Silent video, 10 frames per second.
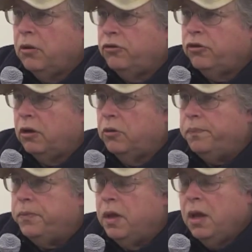
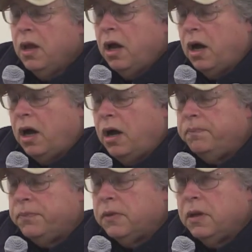So,
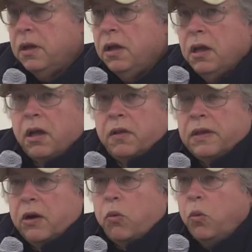um,
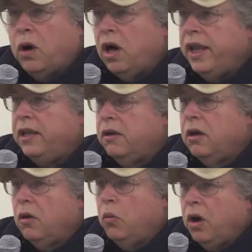now, why,
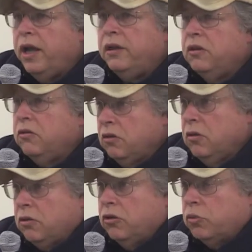why
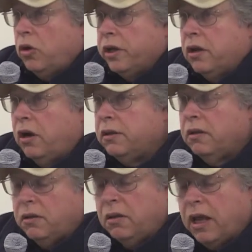does
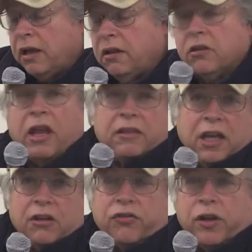Weingarten act like that? And
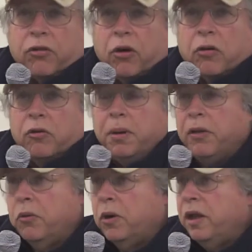Dennis Van Roekel, by
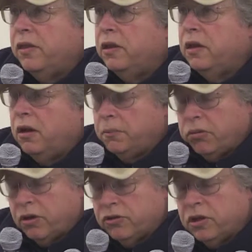the way, the um,
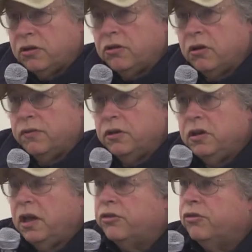president of the
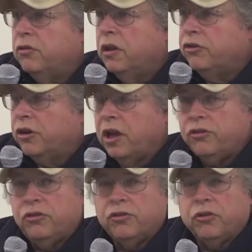National
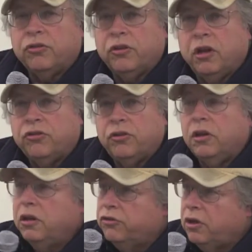Education Association,
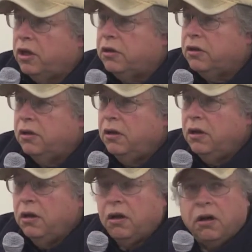is not
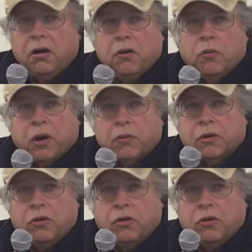uh, what I would